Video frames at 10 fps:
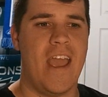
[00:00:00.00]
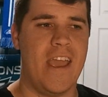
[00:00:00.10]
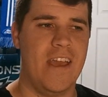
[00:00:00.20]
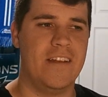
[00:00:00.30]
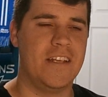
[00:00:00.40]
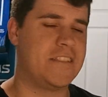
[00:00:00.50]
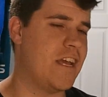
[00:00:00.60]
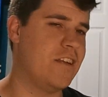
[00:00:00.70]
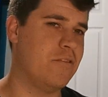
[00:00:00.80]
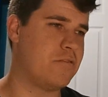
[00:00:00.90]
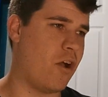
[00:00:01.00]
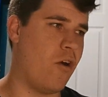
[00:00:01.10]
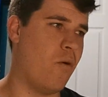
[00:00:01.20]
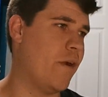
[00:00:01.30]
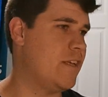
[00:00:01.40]
And Nintendo's
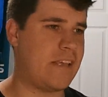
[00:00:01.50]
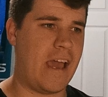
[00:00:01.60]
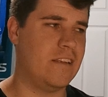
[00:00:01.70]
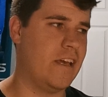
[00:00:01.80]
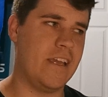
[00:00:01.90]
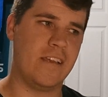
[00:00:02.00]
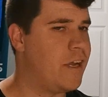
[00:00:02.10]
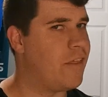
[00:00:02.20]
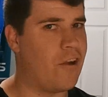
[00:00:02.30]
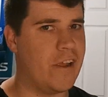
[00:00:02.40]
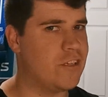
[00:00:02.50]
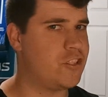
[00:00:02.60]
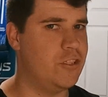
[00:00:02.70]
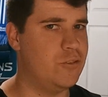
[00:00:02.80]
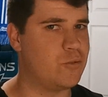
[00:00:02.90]
always had like their
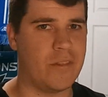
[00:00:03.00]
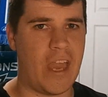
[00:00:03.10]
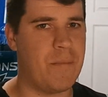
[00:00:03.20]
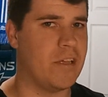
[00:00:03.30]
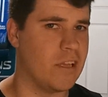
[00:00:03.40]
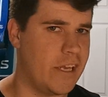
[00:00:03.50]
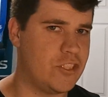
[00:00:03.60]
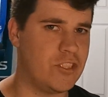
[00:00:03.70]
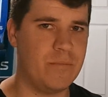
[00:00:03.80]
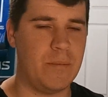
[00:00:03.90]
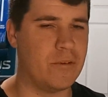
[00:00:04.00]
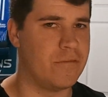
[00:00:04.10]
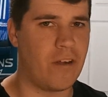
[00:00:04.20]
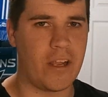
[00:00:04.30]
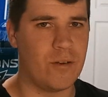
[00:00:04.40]
issues with emulation, people
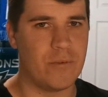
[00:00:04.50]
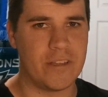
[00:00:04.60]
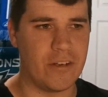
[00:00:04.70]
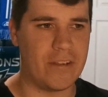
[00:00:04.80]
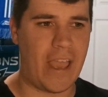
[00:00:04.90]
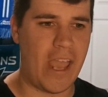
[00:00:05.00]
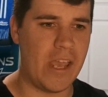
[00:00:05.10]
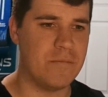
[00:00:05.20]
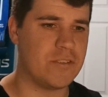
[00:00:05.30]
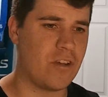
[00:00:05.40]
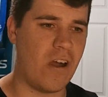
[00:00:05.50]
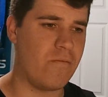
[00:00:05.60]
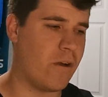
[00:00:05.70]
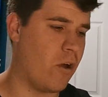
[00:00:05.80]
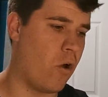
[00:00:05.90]
fucking with their games,
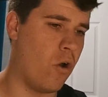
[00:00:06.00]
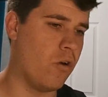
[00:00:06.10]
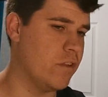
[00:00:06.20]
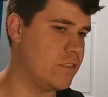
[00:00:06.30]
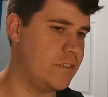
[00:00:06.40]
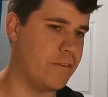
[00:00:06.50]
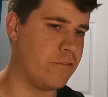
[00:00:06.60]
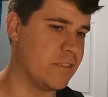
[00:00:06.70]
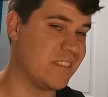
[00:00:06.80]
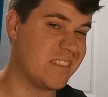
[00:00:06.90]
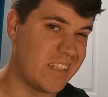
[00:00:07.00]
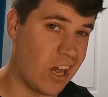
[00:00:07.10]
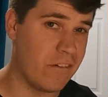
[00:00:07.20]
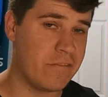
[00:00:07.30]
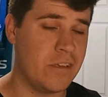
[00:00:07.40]
software, all this different
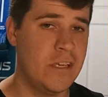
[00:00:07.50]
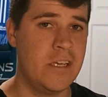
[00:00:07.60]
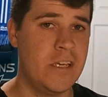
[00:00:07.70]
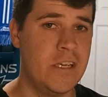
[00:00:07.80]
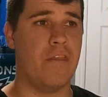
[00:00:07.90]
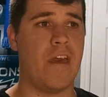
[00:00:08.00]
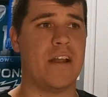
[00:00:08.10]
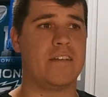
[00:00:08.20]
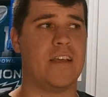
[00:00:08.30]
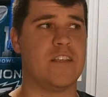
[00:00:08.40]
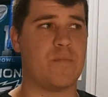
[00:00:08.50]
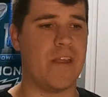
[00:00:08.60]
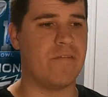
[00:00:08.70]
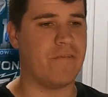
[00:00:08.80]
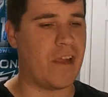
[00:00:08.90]
stuff that has
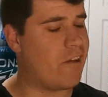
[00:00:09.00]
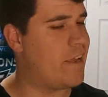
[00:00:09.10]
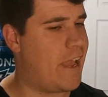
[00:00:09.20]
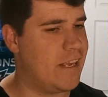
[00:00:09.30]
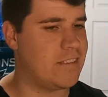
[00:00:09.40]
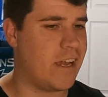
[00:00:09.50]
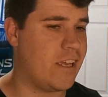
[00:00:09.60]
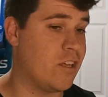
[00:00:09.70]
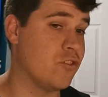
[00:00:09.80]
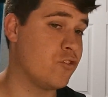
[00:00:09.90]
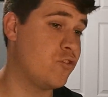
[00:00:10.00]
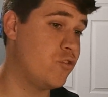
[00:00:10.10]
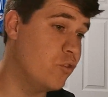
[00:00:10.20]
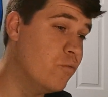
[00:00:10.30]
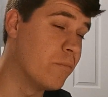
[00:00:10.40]
been very
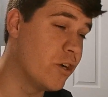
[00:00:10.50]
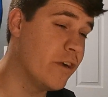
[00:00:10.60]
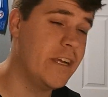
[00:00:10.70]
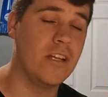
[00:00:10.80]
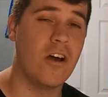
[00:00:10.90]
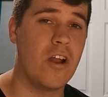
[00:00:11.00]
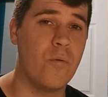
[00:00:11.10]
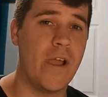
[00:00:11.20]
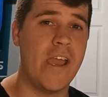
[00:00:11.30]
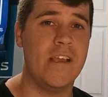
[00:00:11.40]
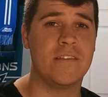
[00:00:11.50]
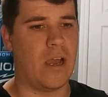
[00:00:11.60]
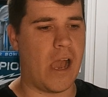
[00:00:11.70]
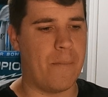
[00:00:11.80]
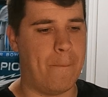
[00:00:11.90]
anti-consumer in a lot of ways.
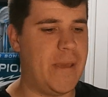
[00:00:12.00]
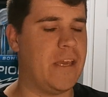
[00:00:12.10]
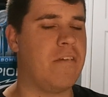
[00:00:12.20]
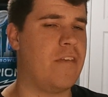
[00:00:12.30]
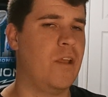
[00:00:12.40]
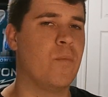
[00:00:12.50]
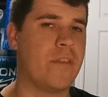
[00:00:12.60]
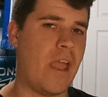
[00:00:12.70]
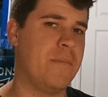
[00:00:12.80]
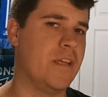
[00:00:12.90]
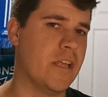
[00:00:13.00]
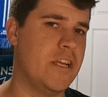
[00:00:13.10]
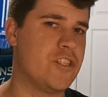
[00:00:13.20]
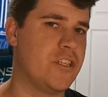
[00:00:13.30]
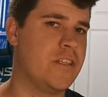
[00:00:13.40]
A big thing with
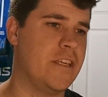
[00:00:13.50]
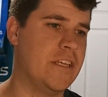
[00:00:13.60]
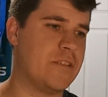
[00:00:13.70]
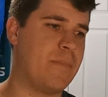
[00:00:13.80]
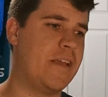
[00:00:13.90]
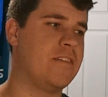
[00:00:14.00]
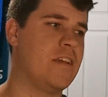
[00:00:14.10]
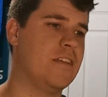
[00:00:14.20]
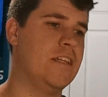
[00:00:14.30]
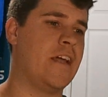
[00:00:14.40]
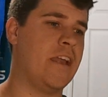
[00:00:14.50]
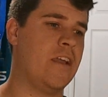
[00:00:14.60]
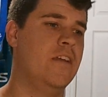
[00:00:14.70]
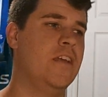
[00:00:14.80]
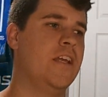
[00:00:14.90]
emulation is basically like
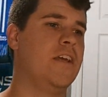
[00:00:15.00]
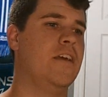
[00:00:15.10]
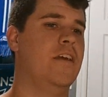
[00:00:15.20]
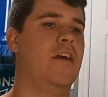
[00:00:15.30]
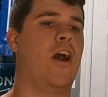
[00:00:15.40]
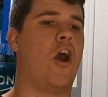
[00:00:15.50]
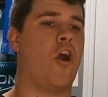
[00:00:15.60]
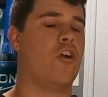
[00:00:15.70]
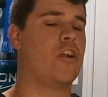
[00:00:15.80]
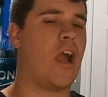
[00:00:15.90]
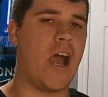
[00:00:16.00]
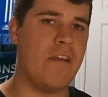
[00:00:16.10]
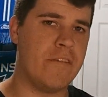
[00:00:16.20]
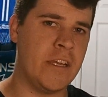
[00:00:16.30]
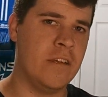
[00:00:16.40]

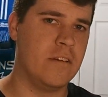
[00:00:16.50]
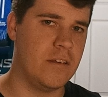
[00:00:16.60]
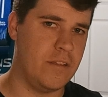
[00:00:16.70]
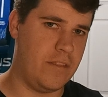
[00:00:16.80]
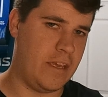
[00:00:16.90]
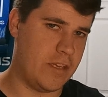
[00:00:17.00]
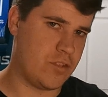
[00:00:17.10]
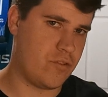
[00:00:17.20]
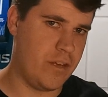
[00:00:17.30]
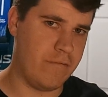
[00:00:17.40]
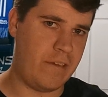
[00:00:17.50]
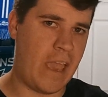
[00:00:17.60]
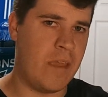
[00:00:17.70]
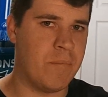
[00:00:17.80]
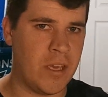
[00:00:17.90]
archiving the history of
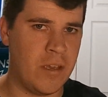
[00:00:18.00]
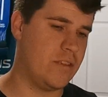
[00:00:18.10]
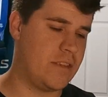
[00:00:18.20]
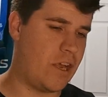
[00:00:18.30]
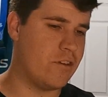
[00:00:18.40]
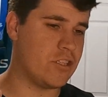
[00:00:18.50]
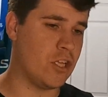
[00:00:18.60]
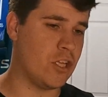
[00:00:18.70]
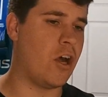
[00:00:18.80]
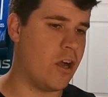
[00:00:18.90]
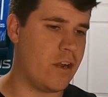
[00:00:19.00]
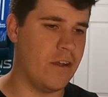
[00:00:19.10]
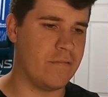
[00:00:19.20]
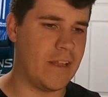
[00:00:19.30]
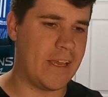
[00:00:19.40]
gaming. There's a lot
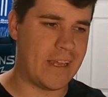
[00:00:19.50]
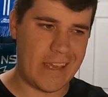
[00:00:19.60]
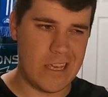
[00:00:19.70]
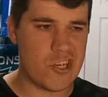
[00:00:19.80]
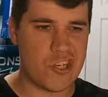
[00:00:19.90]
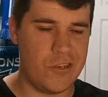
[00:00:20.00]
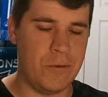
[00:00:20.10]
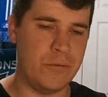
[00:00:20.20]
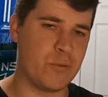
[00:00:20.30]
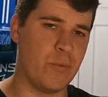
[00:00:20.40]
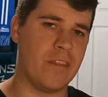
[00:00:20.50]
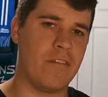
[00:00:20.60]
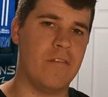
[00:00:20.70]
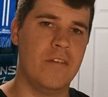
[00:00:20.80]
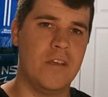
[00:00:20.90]
of like issues
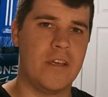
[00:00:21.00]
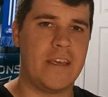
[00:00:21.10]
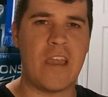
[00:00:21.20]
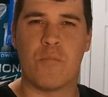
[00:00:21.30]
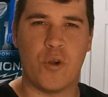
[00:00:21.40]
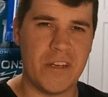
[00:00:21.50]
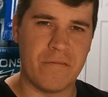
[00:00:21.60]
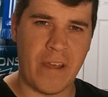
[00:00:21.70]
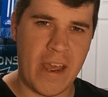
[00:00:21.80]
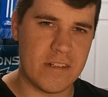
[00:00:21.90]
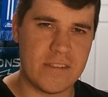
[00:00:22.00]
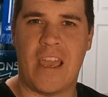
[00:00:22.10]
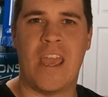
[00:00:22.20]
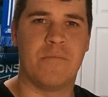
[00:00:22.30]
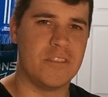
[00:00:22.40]
with Game Boy Advance
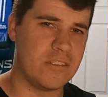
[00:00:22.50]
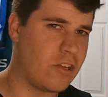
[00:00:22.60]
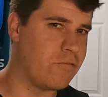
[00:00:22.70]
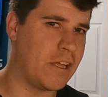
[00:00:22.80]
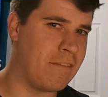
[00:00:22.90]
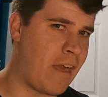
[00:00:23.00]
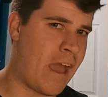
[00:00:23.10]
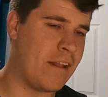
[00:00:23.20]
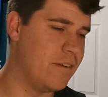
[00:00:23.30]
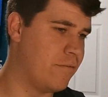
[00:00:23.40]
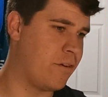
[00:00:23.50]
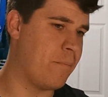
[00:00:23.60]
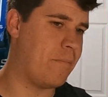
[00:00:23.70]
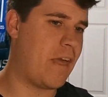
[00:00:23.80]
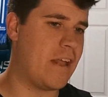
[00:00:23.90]
games and stuff like that
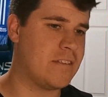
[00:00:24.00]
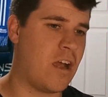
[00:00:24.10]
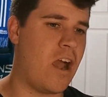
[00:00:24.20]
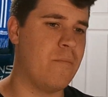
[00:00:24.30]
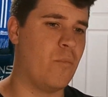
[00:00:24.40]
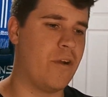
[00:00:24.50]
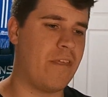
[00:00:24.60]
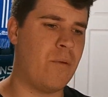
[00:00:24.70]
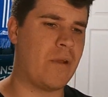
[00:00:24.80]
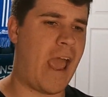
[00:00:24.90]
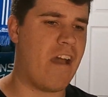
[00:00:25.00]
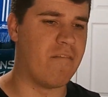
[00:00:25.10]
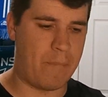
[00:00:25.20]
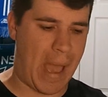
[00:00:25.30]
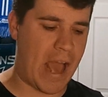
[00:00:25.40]
from that time where they would
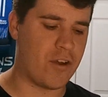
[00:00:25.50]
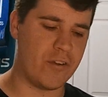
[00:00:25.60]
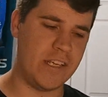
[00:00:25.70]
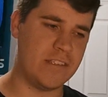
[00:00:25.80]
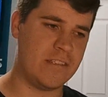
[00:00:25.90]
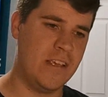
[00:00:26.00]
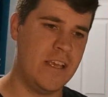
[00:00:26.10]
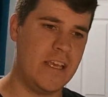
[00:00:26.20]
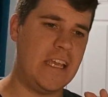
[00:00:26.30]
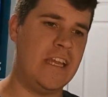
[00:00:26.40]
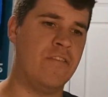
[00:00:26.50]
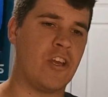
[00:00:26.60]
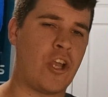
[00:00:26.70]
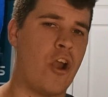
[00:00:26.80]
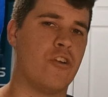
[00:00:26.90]
have batteries in the
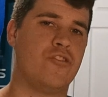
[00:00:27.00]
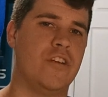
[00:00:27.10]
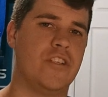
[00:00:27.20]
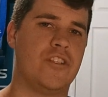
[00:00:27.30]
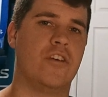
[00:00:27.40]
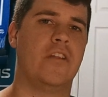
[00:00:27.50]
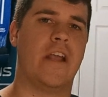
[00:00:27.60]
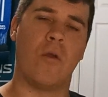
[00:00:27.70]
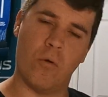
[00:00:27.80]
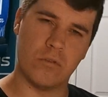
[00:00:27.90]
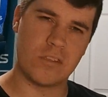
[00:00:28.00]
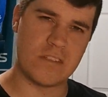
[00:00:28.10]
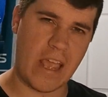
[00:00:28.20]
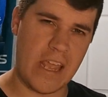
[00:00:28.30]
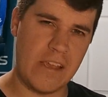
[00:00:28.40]
cartridge to like hold
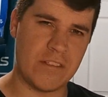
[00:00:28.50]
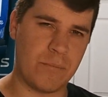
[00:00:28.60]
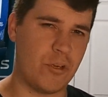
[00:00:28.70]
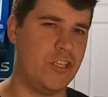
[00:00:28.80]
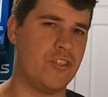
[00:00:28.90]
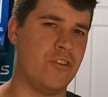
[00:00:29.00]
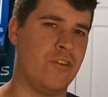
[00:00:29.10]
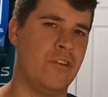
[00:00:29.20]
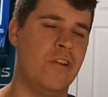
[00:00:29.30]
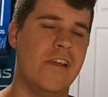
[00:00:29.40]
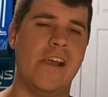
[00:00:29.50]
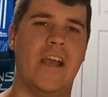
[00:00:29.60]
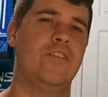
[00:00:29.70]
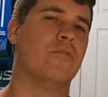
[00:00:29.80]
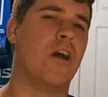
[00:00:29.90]
saves, I'm pretty sure,
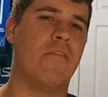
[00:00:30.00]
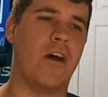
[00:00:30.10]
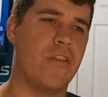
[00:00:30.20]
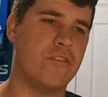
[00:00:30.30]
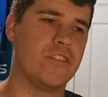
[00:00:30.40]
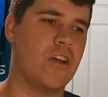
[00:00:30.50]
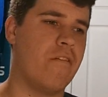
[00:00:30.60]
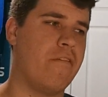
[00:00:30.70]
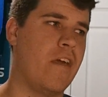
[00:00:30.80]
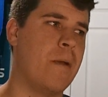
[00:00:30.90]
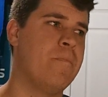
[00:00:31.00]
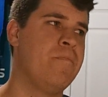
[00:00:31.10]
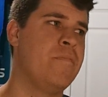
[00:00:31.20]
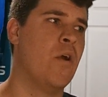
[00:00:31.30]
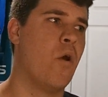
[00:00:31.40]
and do a lot of other stuff that
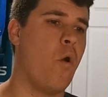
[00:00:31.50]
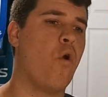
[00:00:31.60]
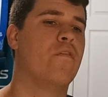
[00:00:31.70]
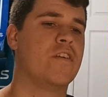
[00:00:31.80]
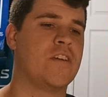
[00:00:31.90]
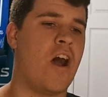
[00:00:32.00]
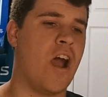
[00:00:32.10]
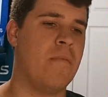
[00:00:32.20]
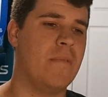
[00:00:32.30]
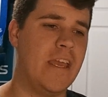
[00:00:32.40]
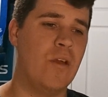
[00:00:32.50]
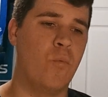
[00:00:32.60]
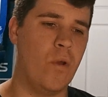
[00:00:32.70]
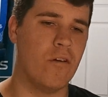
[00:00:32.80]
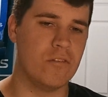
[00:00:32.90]
over time
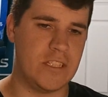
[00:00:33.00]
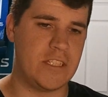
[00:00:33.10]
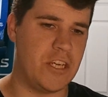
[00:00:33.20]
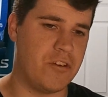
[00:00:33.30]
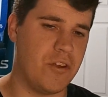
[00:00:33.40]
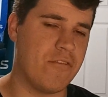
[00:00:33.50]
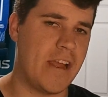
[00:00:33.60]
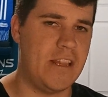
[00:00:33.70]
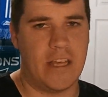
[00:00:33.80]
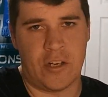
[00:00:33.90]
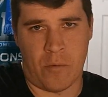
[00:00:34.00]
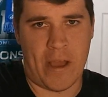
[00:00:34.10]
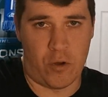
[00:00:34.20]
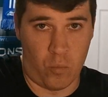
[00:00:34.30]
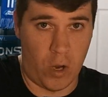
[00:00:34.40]
it will deteriorate, like no
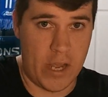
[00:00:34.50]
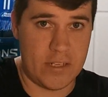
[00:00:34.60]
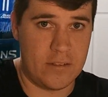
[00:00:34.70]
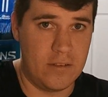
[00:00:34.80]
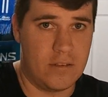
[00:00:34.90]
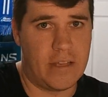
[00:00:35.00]
matter what.